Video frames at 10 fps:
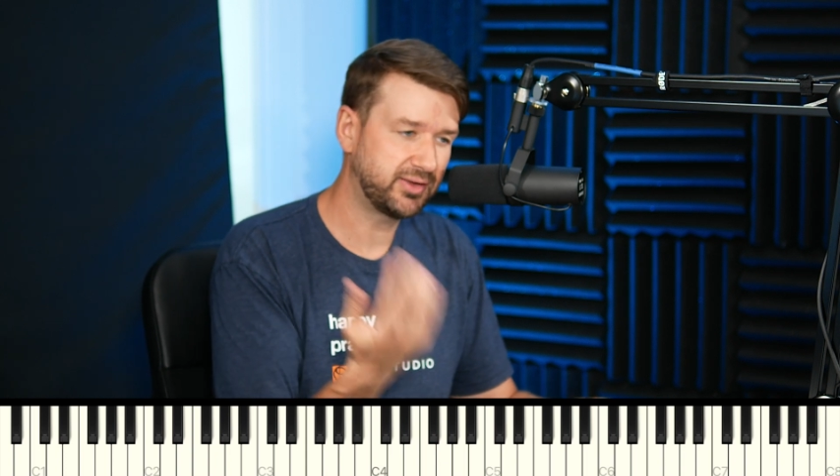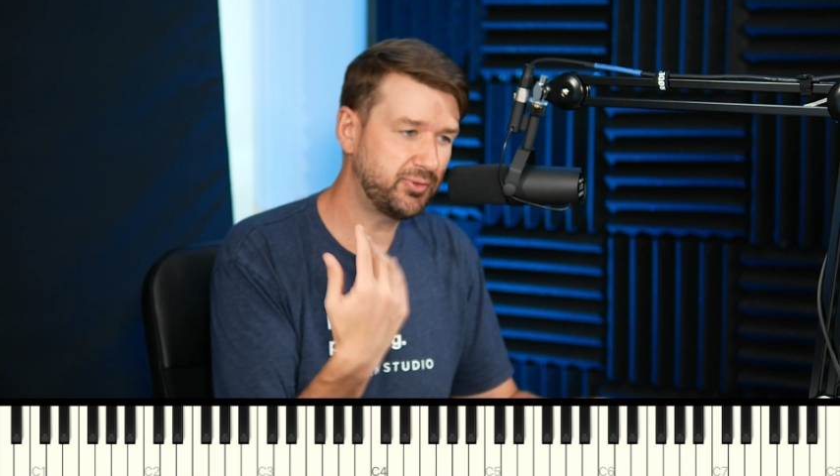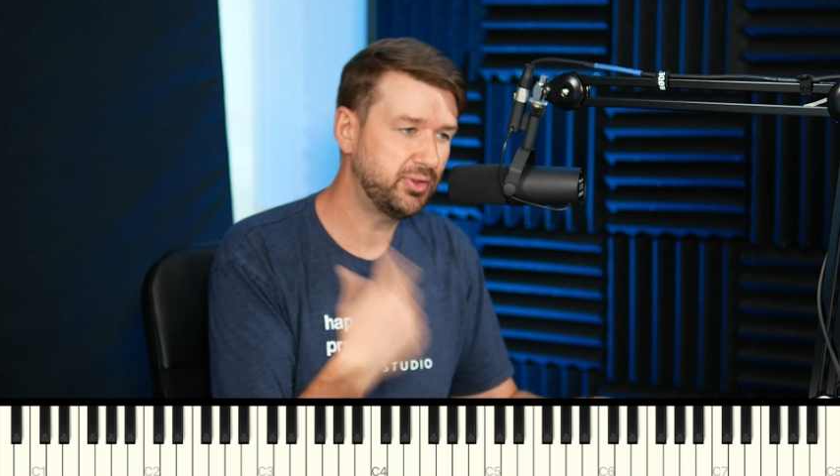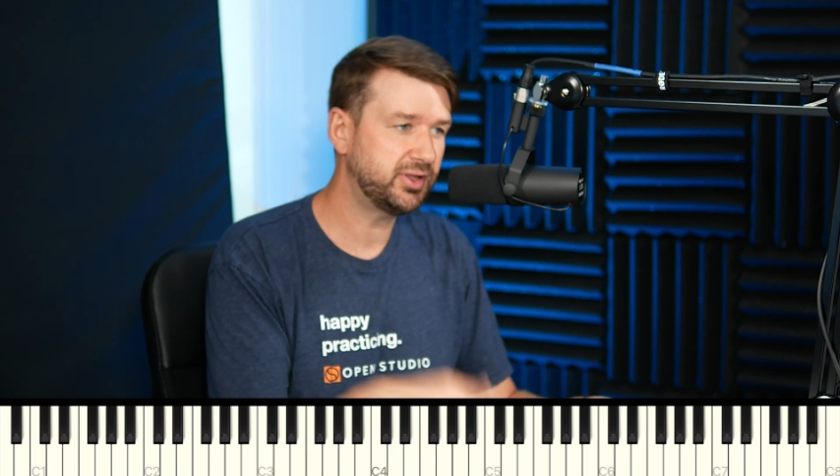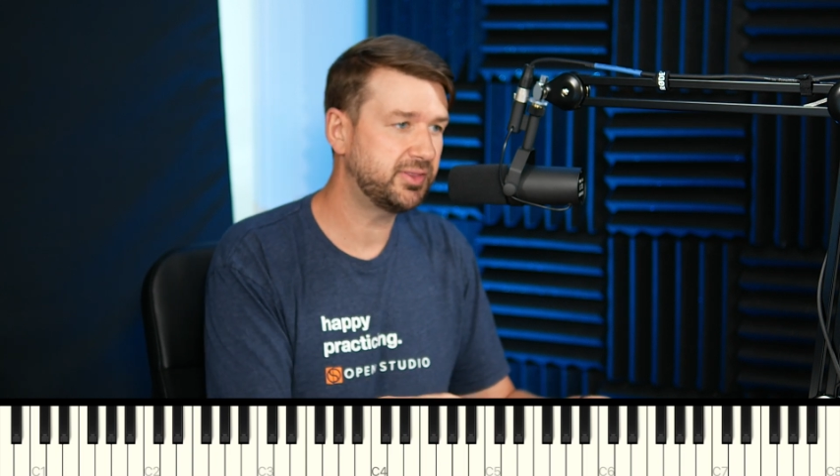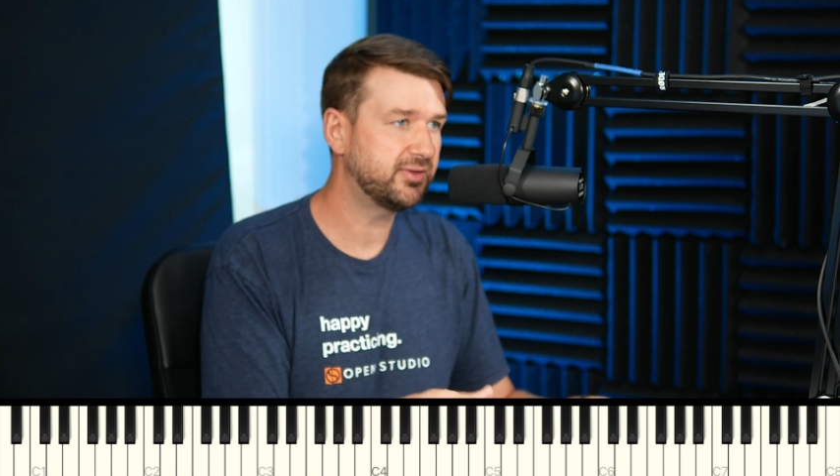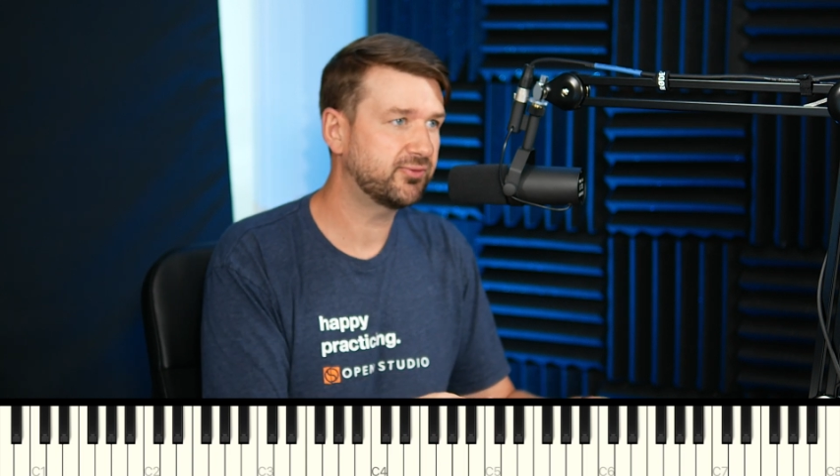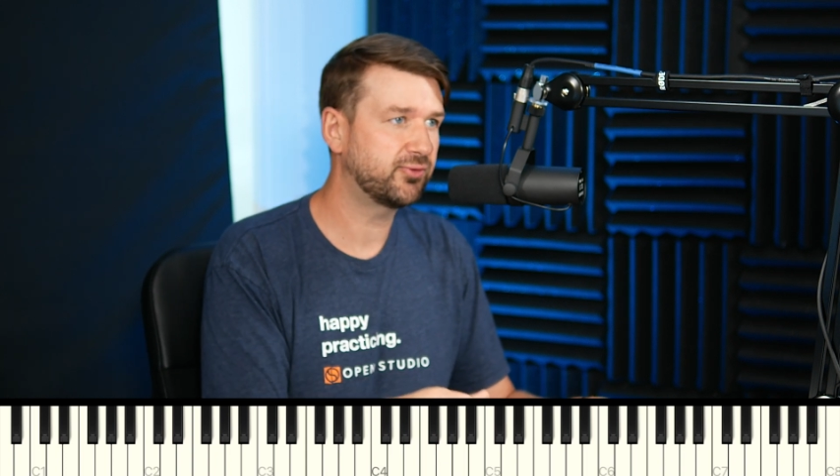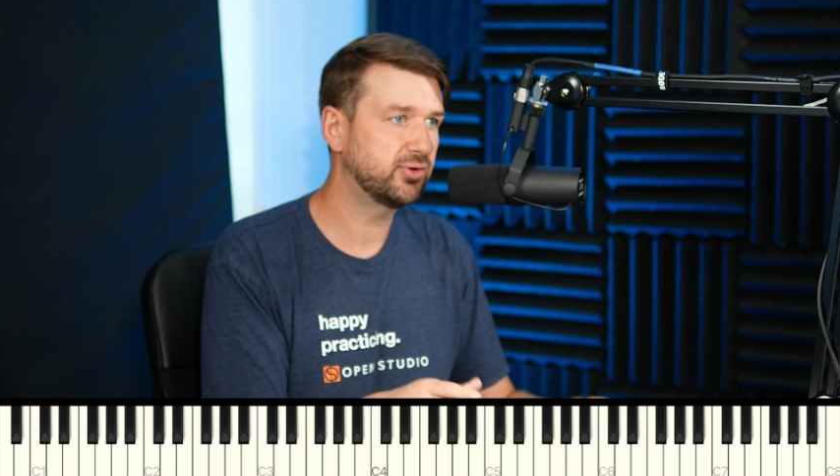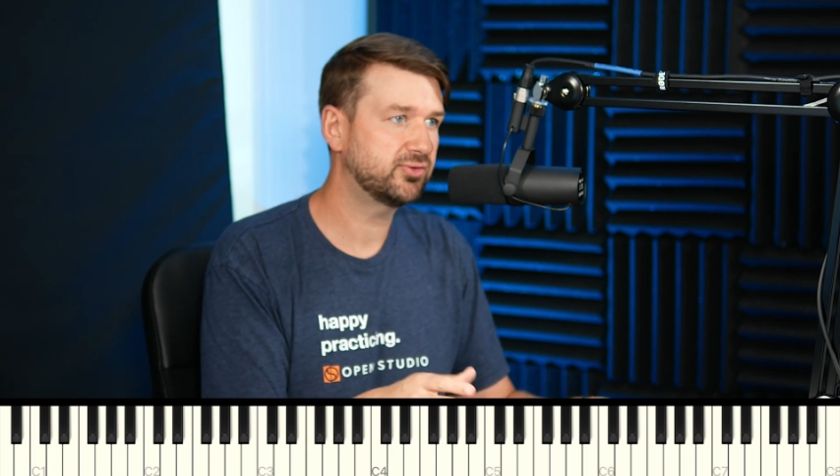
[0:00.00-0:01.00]
like if we look at the
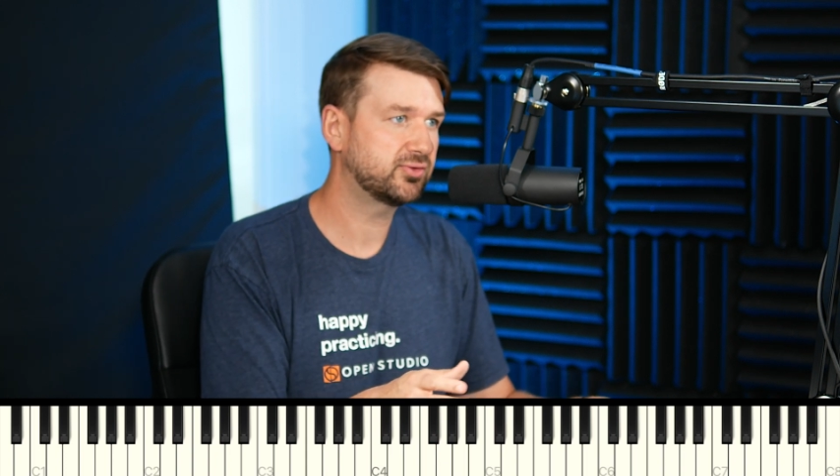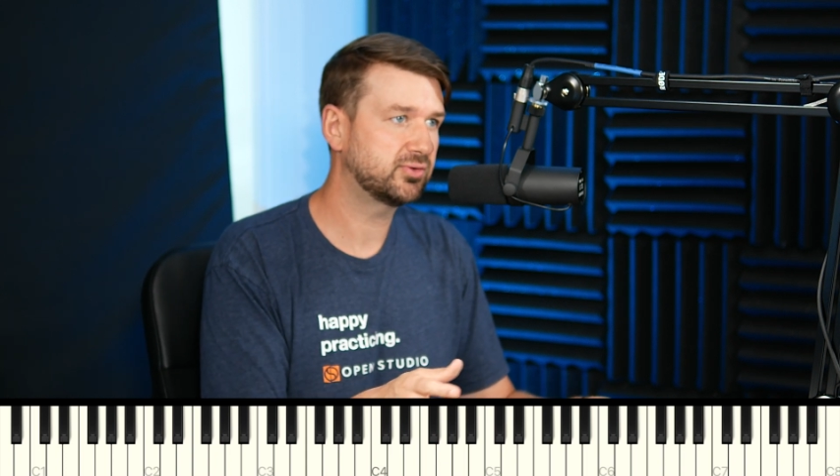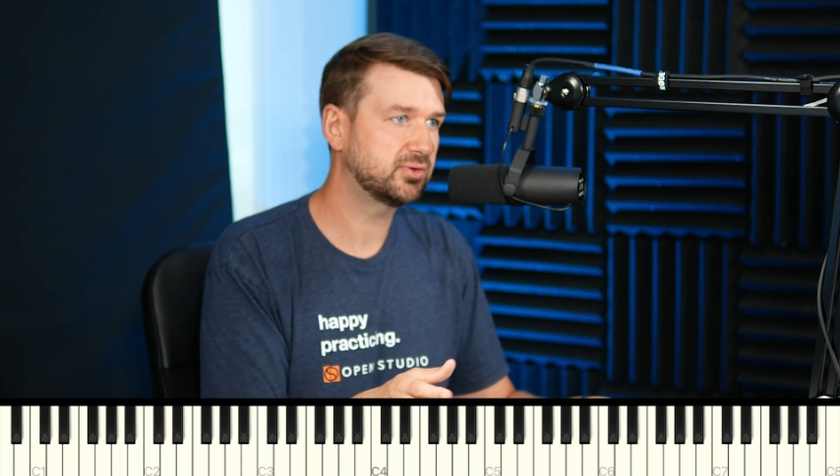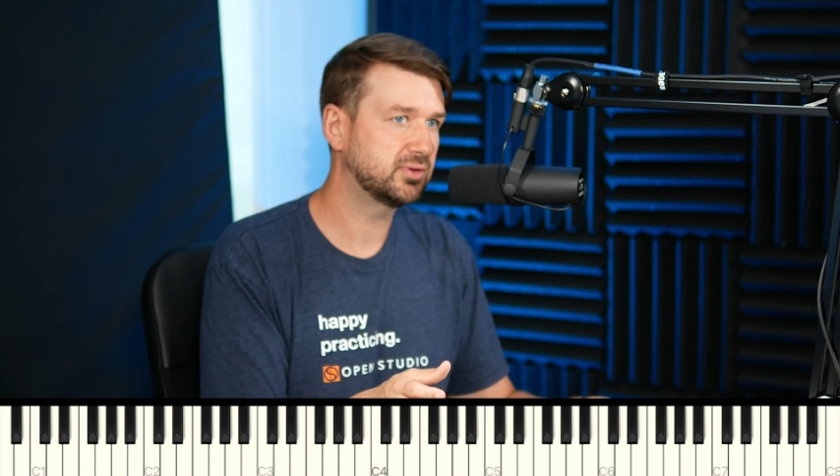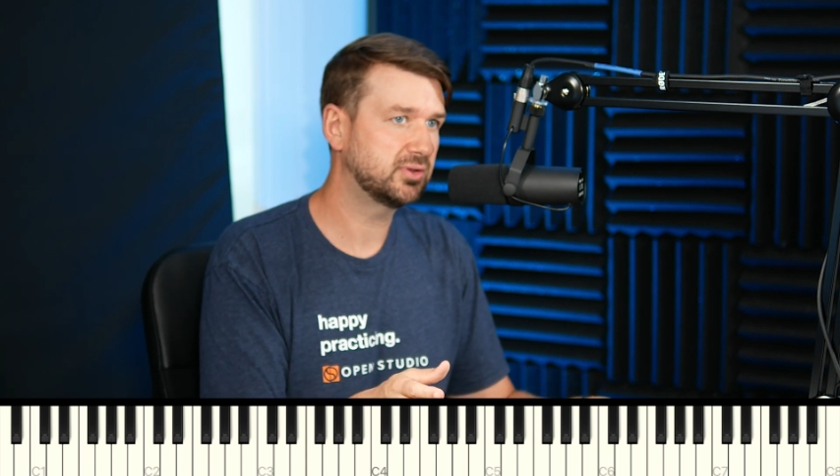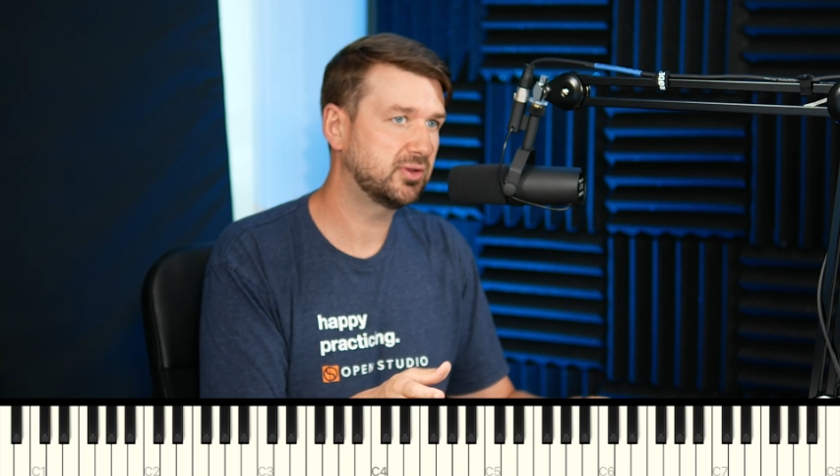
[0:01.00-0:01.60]
first